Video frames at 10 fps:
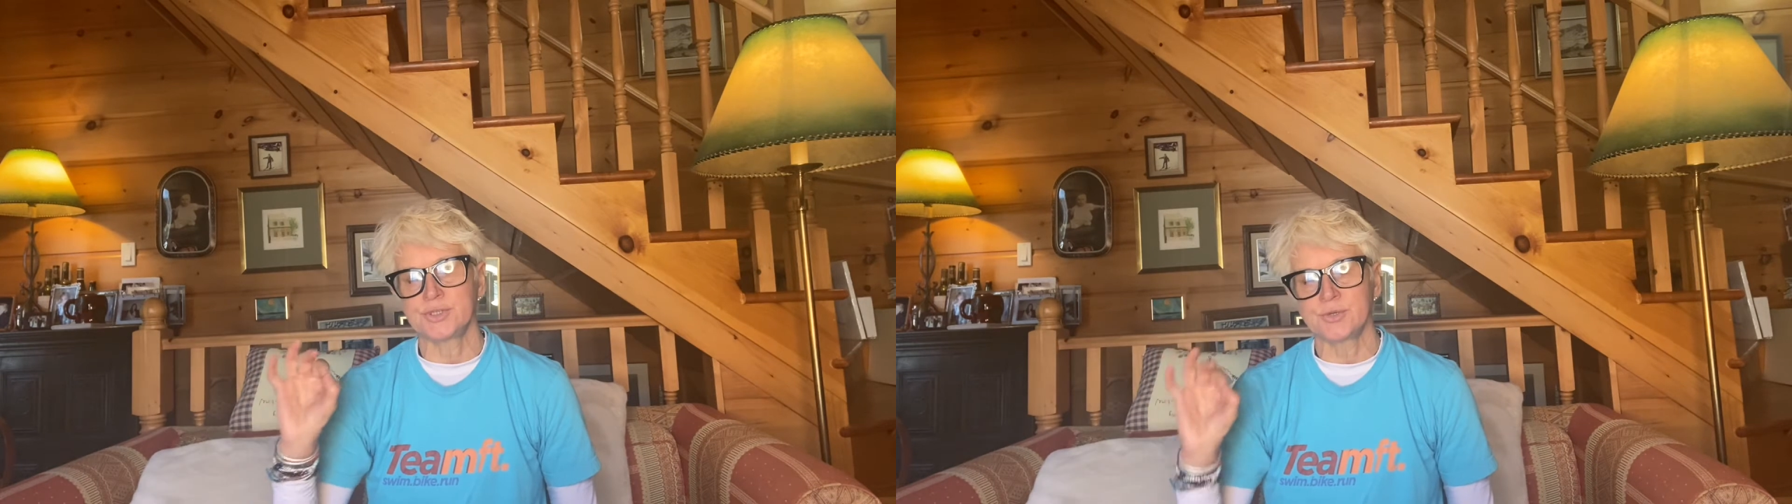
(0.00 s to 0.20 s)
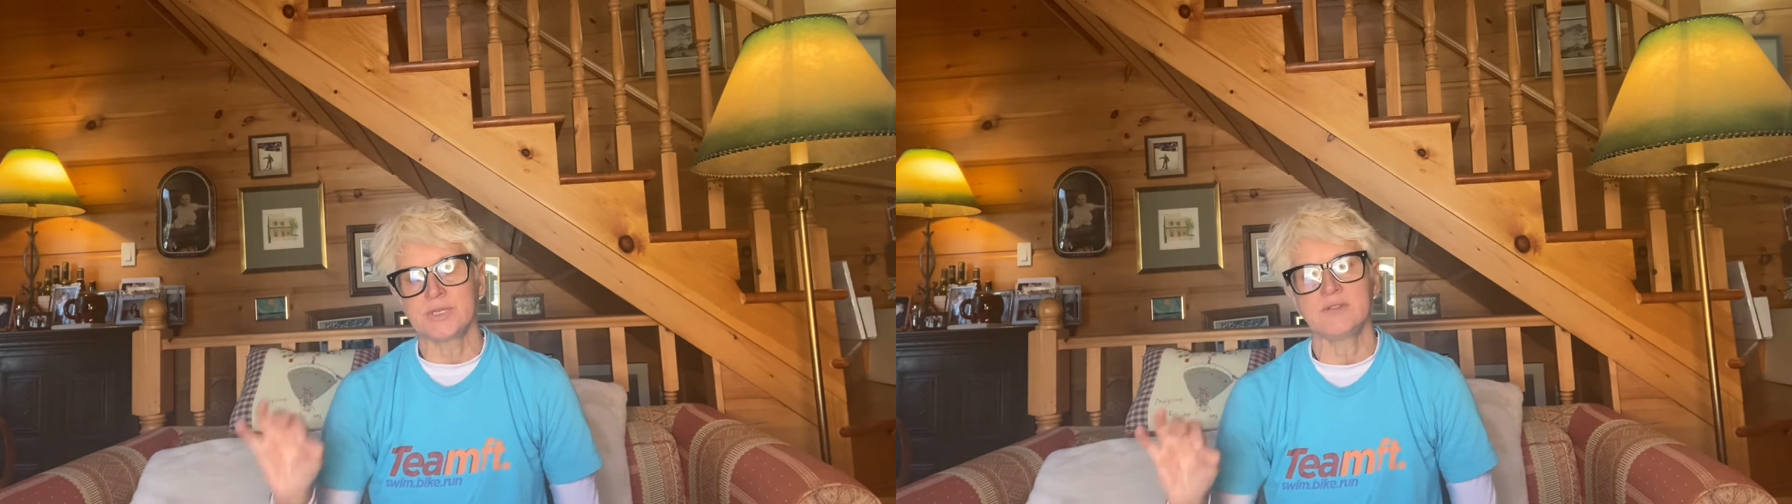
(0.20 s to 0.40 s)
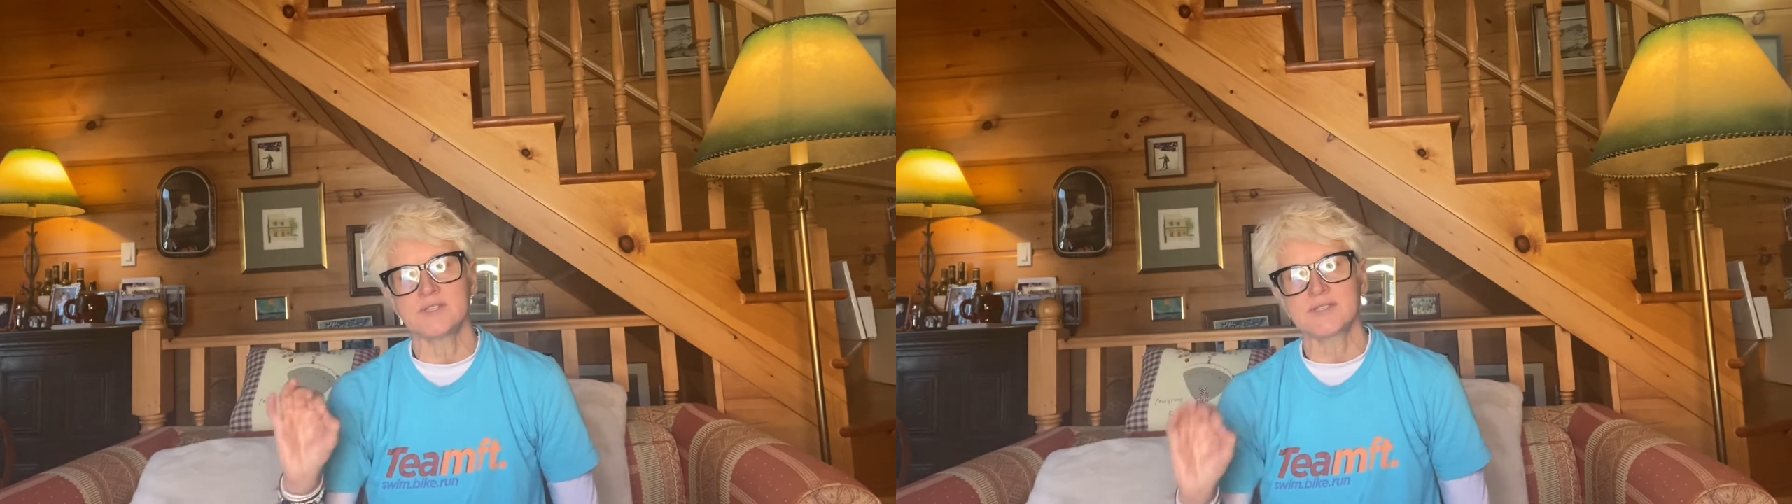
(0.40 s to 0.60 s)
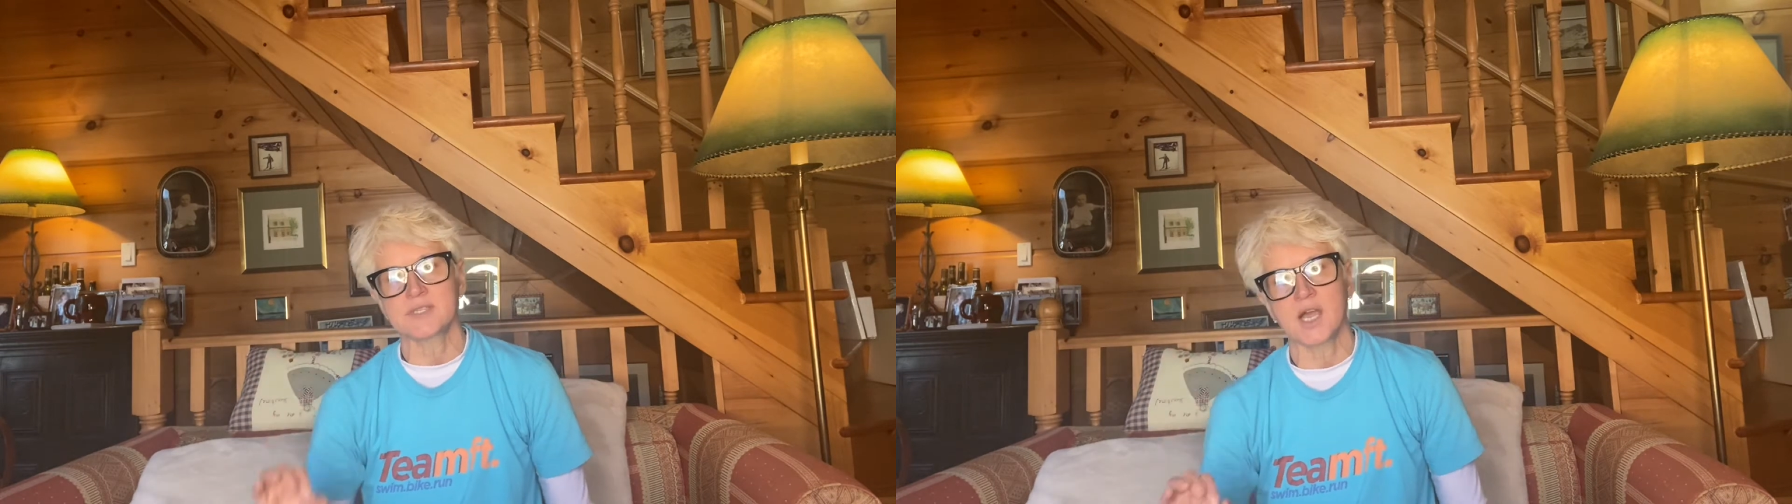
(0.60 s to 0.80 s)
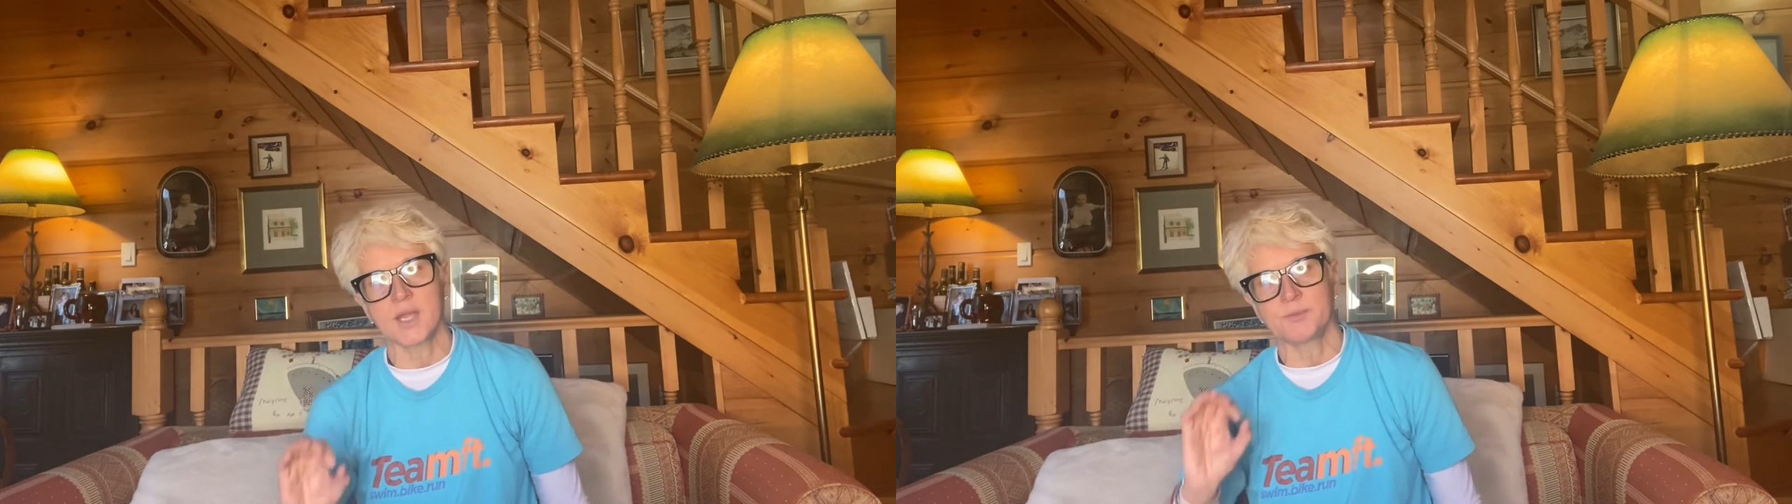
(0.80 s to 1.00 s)
during this
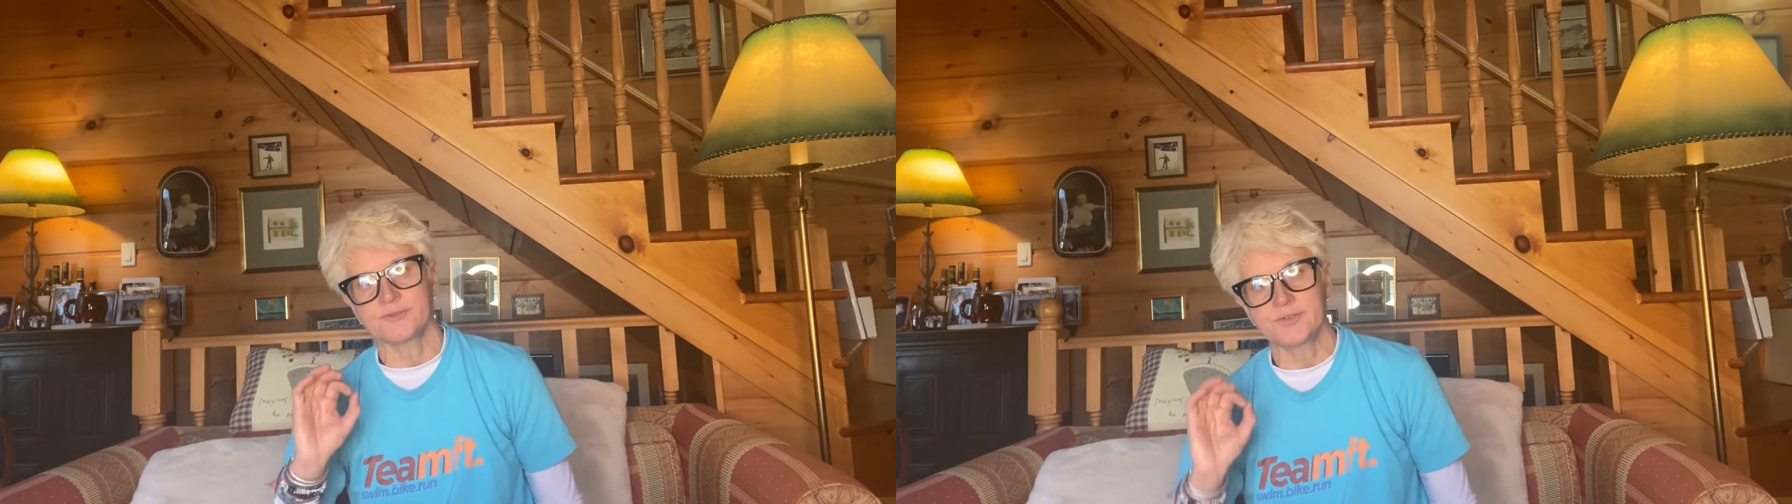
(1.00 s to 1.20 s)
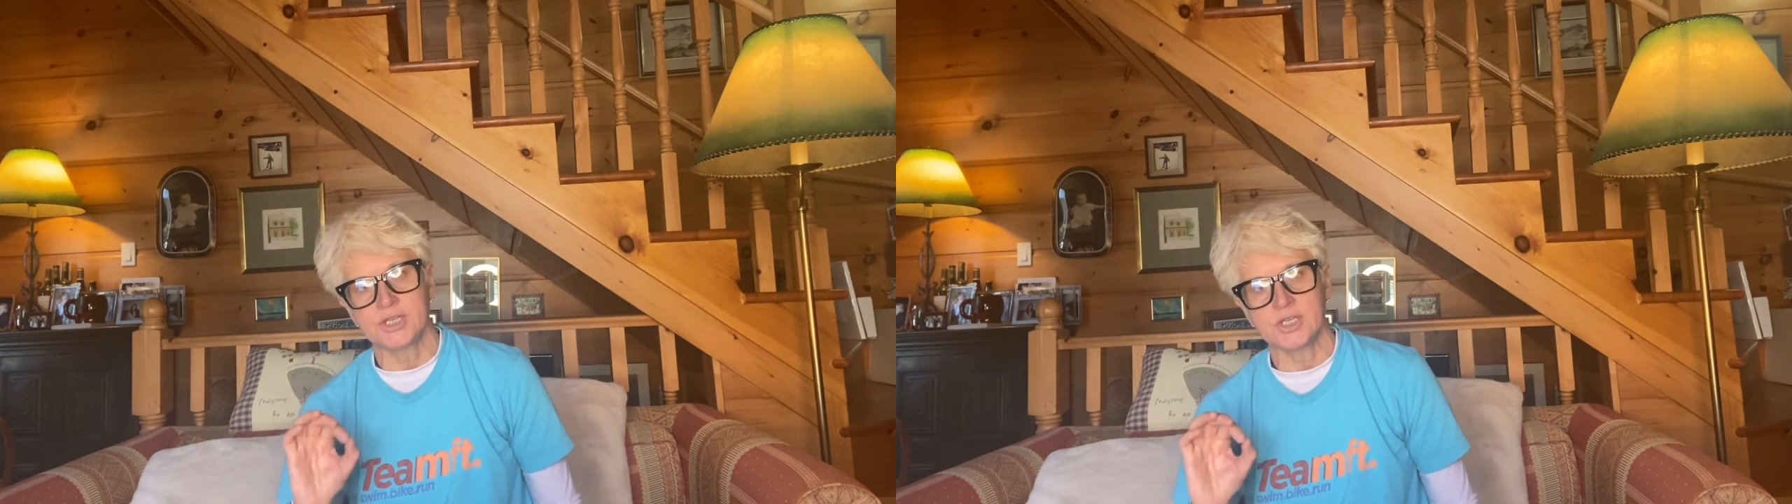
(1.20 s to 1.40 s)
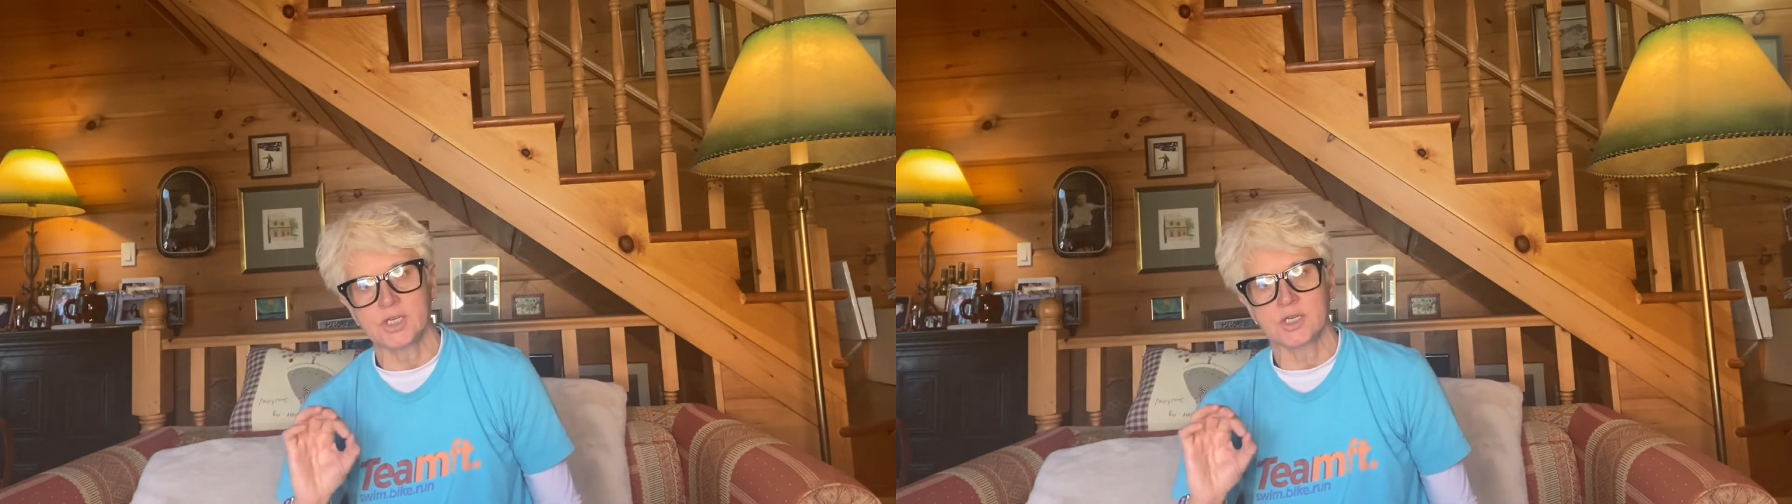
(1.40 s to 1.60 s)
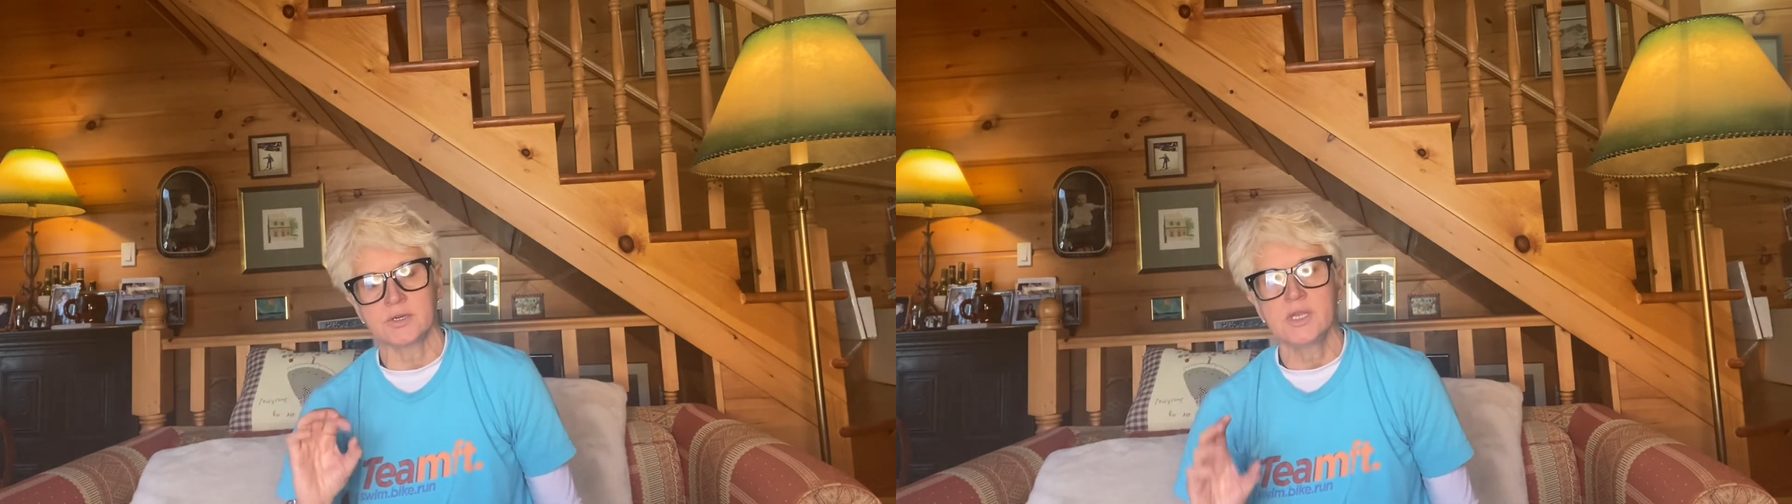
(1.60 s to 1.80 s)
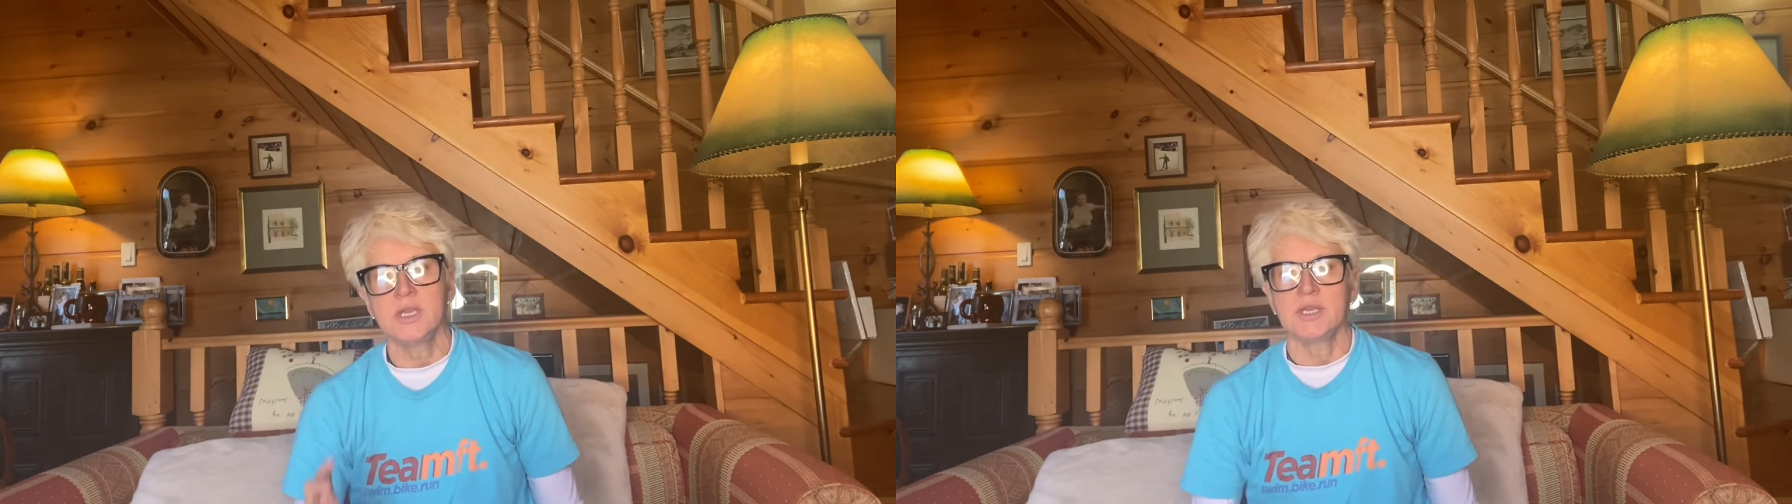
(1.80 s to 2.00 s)
time of year